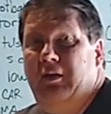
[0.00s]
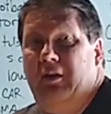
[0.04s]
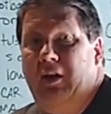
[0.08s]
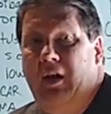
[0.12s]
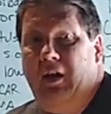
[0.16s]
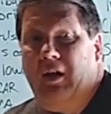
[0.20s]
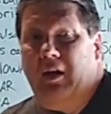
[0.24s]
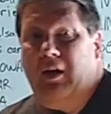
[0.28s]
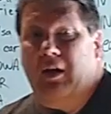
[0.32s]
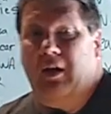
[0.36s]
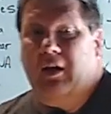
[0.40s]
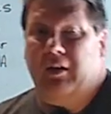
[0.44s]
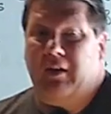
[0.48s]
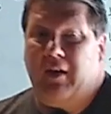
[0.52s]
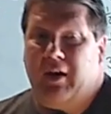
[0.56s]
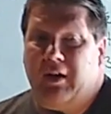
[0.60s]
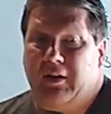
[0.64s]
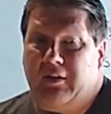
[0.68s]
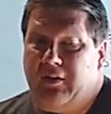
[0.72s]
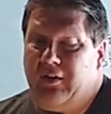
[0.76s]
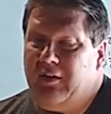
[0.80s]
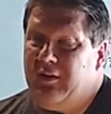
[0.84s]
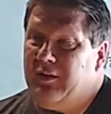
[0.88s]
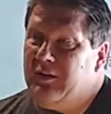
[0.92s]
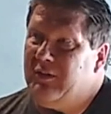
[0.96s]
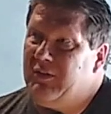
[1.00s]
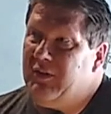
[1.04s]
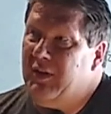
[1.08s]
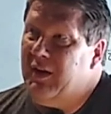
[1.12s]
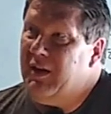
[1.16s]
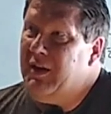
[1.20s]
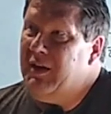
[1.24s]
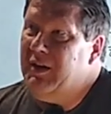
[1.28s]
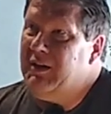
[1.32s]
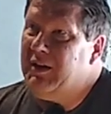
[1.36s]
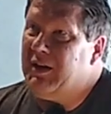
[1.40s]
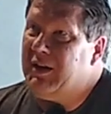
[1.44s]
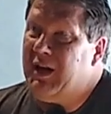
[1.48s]
That's an
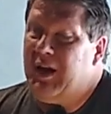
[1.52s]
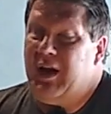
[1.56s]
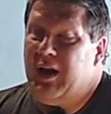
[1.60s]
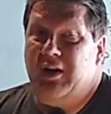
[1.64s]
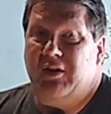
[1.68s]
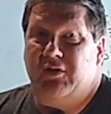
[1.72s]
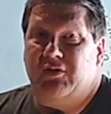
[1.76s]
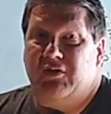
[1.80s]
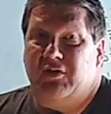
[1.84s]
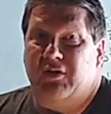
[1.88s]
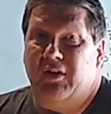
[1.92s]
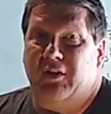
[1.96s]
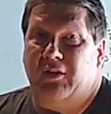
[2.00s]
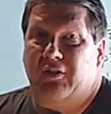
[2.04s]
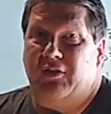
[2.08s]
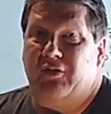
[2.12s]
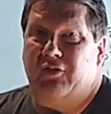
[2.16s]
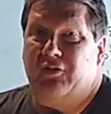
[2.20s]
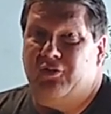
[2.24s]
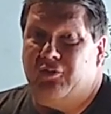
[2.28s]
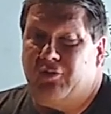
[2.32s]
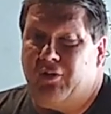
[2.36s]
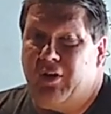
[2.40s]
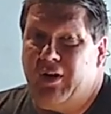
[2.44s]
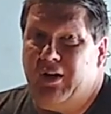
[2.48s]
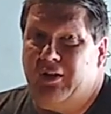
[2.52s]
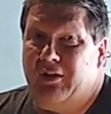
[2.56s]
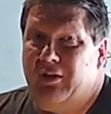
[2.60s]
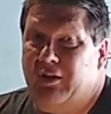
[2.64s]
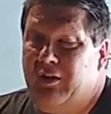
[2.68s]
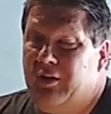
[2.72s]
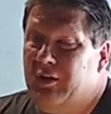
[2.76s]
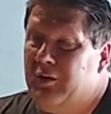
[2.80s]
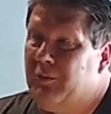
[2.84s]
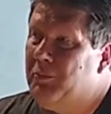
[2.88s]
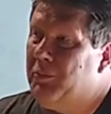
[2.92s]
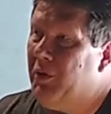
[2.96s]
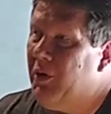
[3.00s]
indication of the strength
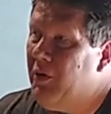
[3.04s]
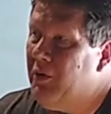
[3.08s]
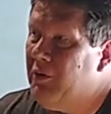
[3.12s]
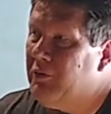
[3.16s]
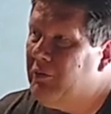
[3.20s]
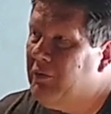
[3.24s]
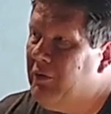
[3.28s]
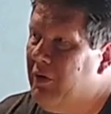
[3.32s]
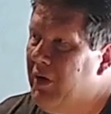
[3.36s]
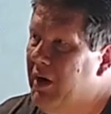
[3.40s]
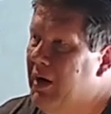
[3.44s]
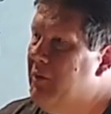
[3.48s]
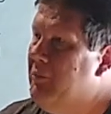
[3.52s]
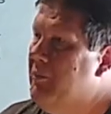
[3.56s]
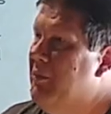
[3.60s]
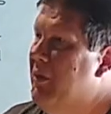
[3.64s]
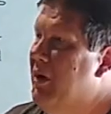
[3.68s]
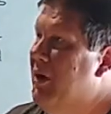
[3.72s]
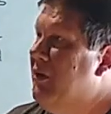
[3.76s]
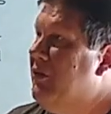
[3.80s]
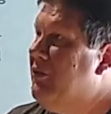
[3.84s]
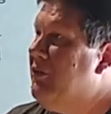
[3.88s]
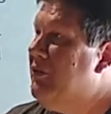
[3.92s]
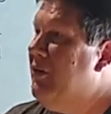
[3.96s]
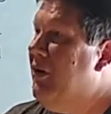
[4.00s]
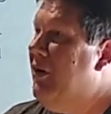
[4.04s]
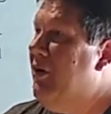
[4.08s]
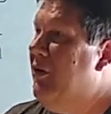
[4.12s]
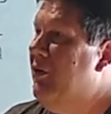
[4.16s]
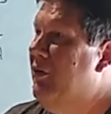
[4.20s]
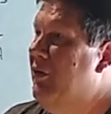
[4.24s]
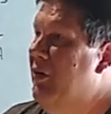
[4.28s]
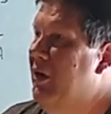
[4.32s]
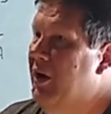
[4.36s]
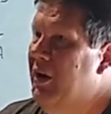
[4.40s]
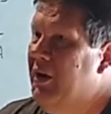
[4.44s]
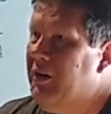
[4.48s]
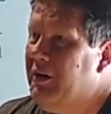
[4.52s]
of your program.
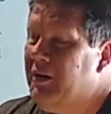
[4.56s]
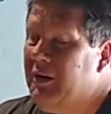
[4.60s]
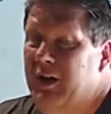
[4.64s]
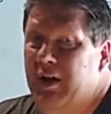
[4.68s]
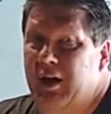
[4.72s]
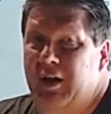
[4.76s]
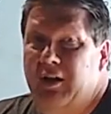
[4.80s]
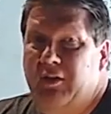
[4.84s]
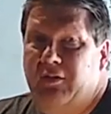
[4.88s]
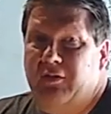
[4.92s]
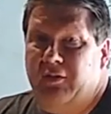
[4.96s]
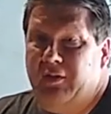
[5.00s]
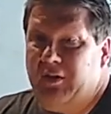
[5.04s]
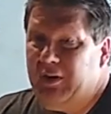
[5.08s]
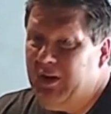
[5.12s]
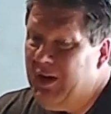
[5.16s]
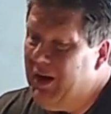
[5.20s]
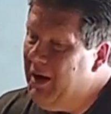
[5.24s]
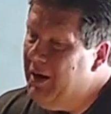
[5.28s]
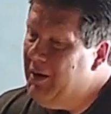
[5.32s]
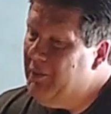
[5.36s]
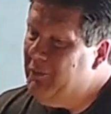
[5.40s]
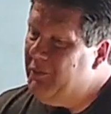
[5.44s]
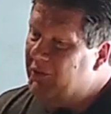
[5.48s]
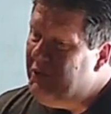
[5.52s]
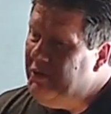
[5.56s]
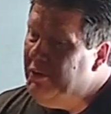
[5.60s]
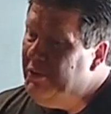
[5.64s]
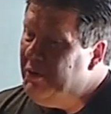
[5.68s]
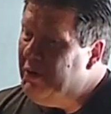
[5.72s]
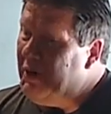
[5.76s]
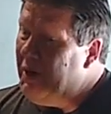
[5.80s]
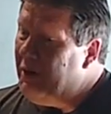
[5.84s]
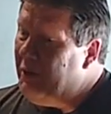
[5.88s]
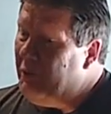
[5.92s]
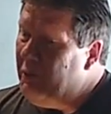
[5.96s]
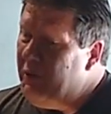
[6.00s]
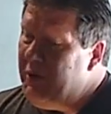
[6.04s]
So you're canceling games,
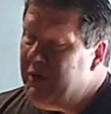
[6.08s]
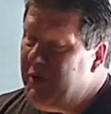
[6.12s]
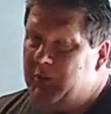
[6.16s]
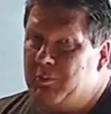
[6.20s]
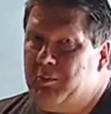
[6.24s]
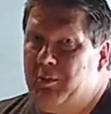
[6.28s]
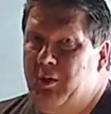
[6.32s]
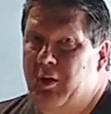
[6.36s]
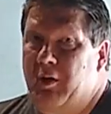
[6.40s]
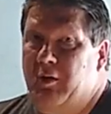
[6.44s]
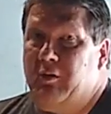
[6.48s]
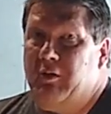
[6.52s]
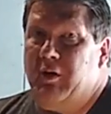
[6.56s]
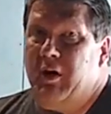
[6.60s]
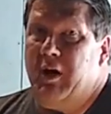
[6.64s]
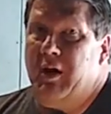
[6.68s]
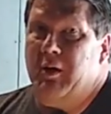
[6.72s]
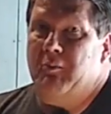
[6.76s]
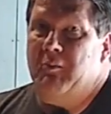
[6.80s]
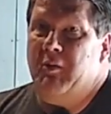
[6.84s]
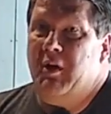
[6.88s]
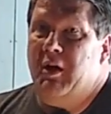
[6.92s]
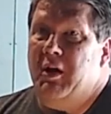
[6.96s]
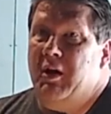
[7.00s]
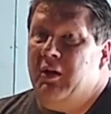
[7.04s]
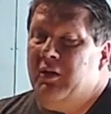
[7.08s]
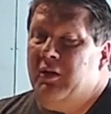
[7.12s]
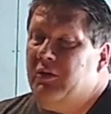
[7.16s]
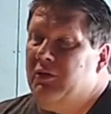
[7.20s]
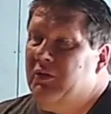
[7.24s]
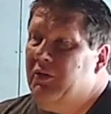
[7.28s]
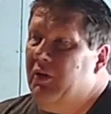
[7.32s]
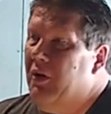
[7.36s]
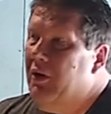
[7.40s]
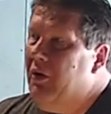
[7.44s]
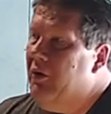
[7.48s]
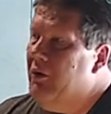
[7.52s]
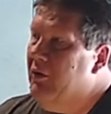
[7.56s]
you got a weak program.
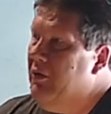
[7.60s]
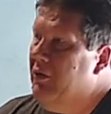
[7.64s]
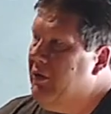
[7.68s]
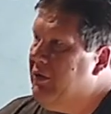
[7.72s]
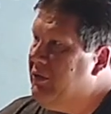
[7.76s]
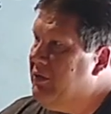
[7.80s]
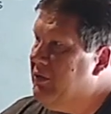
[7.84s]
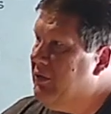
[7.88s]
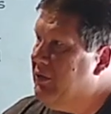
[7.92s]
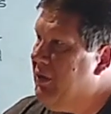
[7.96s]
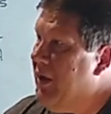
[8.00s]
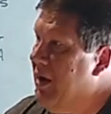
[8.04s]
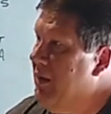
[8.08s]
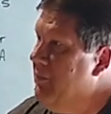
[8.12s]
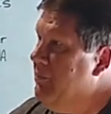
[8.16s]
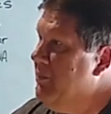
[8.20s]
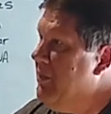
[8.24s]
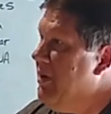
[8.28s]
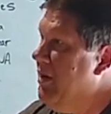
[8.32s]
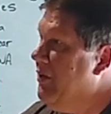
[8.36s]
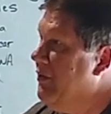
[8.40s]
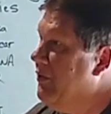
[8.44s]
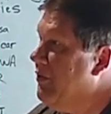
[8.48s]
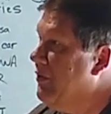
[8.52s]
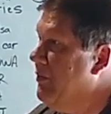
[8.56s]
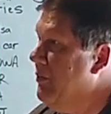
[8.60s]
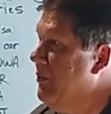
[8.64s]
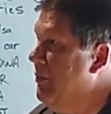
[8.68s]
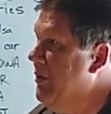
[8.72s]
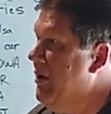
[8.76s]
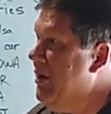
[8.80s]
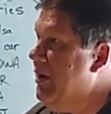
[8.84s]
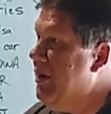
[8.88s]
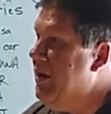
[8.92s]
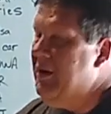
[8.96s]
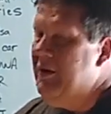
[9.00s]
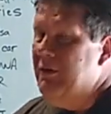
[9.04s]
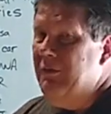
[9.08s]
So that means to
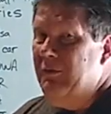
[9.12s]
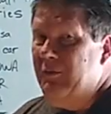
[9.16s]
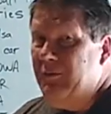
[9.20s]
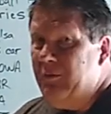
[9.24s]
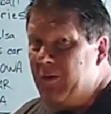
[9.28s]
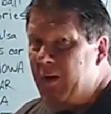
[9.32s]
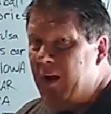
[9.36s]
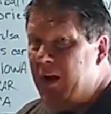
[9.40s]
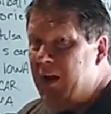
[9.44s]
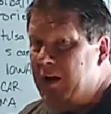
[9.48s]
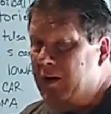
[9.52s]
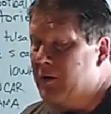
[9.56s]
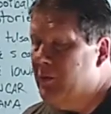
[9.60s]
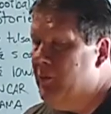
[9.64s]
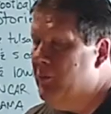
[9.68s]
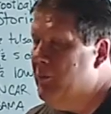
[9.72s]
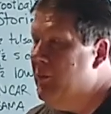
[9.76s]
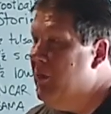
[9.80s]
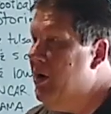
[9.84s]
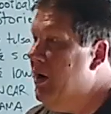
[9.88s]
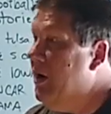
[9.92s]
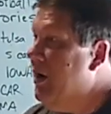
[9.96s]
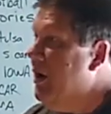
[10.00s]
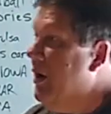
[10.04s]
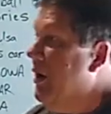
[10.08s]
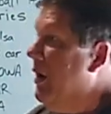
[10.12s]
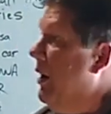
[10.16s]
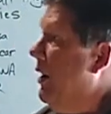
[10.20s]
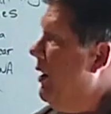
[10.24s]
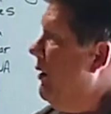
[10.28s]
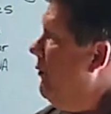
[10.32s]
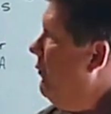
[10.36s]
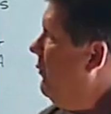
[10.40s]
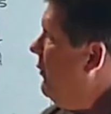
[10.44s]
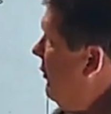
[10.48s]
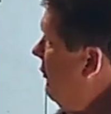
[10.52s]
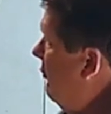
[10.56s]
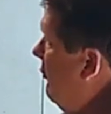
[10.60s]
me, fade them,
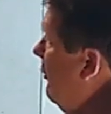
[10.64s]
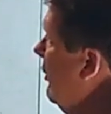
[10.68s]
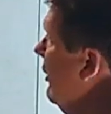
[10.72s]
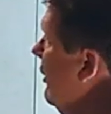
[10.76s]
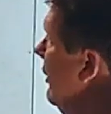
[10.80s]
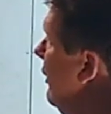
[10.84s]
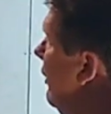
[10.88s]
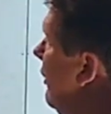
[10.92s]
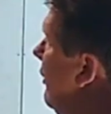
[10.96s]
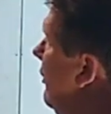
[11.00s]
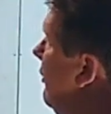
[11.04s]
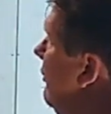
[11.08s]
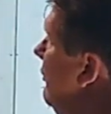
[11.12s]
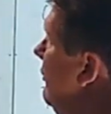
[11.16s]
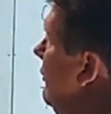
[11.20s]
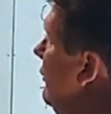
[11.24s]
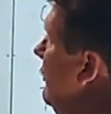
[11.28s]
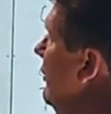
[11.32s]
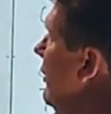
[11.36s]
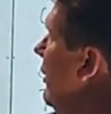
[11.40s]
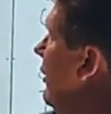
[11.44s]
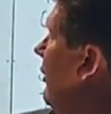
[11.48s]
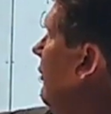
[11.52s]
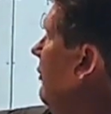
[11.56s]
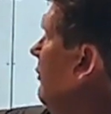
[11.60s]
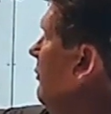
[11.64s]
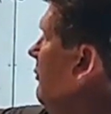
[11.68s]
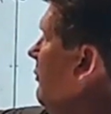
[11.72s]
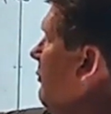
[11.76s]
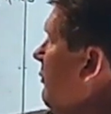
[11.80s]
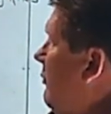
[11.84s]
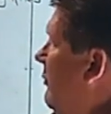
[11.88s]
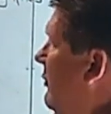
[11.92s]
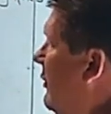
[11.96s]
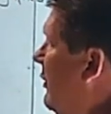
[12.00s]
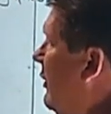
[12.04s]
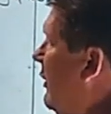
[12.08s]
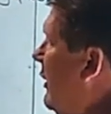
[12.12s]
and we will. So
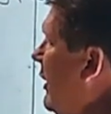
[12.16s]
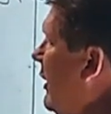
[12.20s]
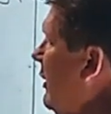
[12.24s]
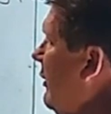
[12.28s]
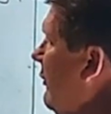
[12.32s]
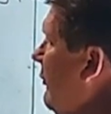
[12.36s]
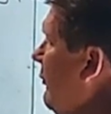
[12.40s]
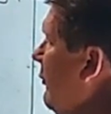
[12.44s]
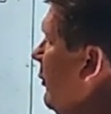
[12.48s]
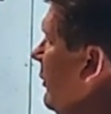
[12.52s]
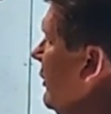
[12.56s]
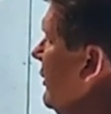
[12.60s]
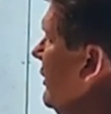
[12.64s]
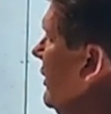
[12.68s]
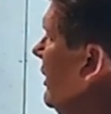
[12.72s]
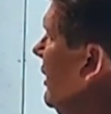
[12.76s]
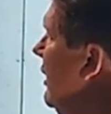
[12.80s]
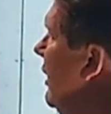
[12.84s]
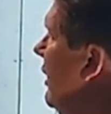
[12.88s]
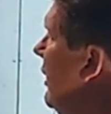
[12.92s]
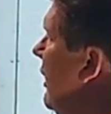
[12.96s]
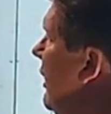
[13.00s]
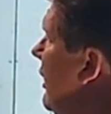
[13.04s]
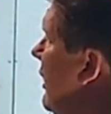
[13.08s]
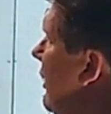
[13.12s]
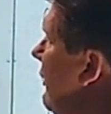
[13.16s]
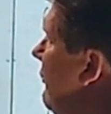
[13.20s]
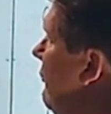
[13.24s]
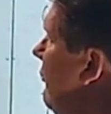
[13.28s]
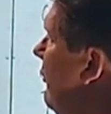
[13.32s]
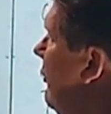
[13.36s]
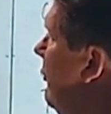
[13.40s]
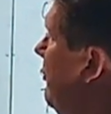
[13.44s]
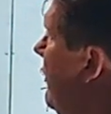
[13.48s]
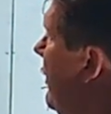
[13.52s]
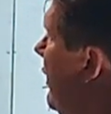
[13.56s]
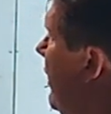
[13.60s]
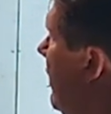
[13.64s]
lay the
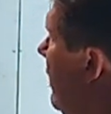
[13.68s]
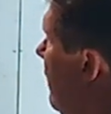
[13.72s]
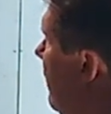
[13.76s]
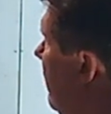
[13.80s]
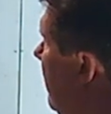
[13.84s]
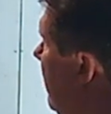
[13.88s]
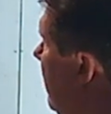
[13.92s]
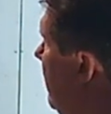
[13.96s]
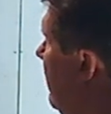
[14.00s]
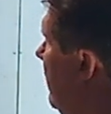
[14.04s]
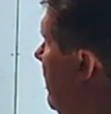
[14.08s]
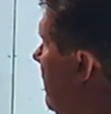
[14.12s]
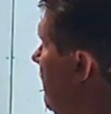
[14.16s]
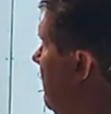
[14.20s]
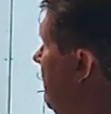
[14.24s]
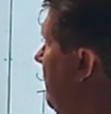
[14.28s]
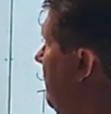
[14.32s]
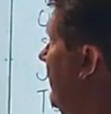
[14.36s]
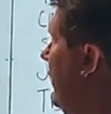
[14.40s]
14.5 with Maryland.